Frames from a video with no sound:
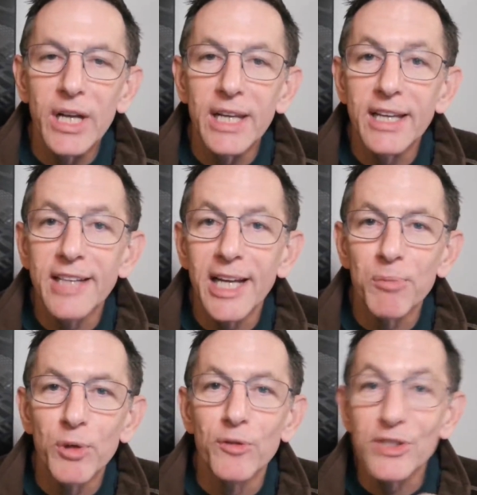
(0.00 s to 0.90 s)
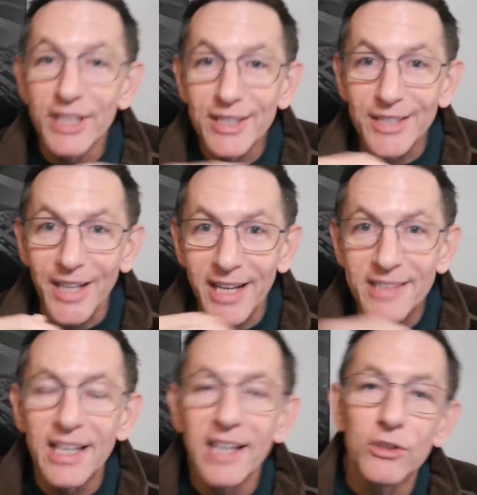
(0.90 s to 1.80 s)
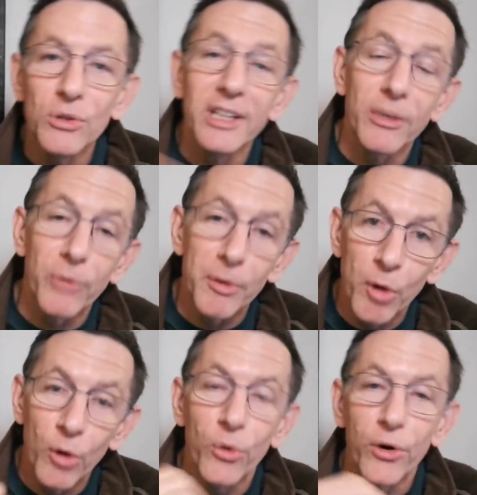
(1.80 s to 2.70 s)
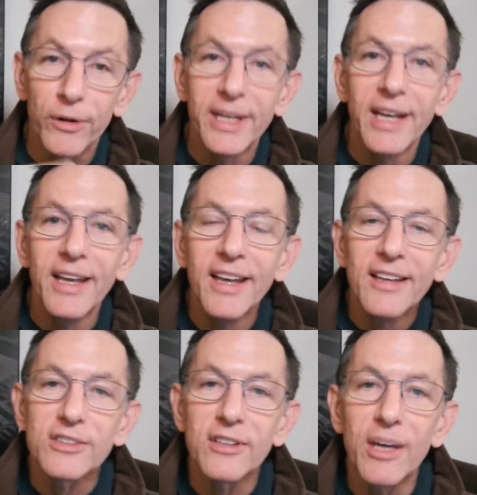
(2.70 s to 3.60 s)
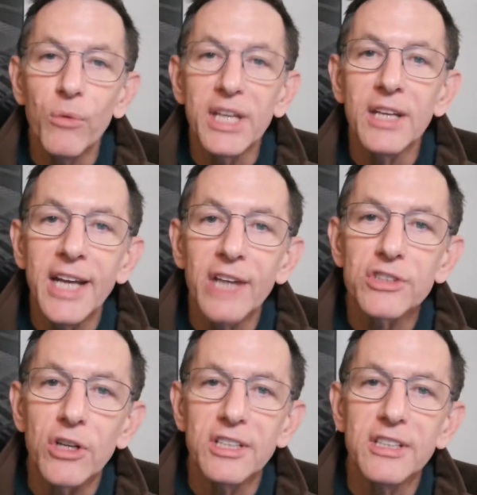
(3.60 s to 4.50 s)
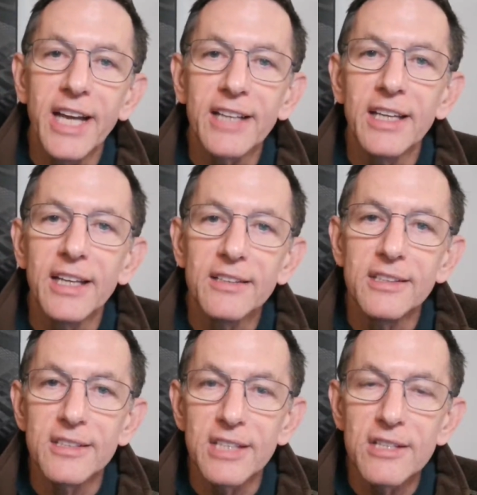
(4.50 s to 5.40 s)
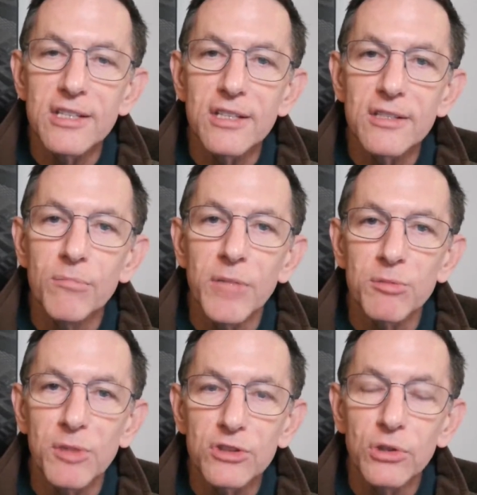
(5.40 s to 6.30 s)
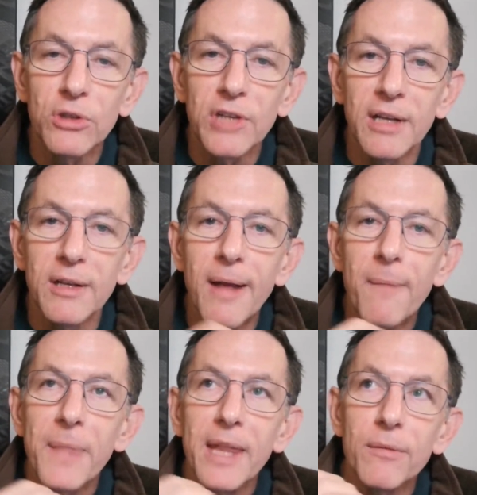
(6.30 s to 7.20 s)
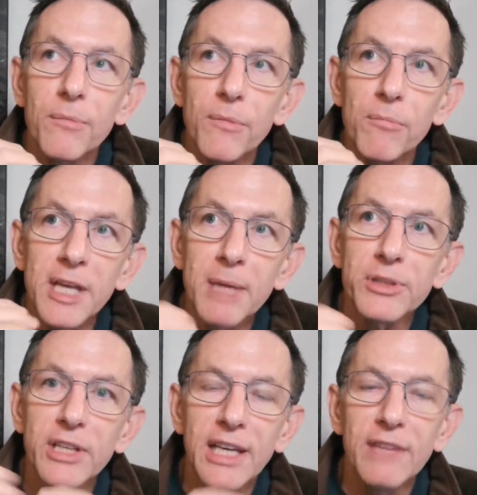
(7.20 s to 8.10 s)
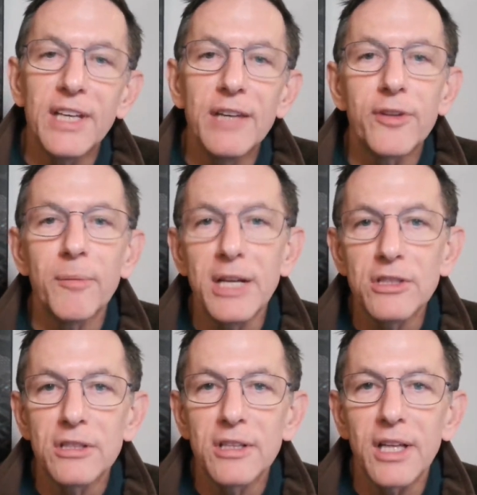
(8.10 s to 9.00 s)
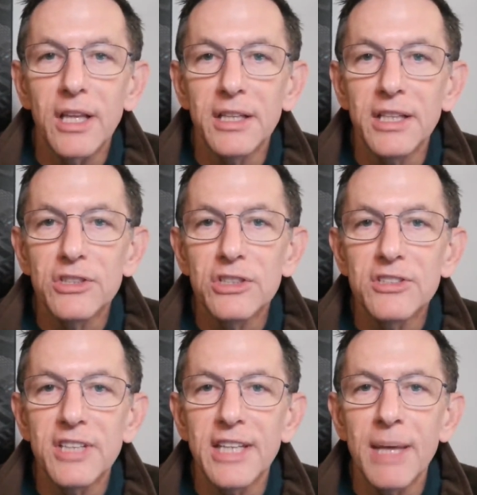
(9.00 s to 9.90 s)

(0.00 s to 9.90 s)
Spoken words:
to get that approved for 6 lines and do it in a remote world so that we can now start detecting diseases much sooner and be able to give information to the clinicians that they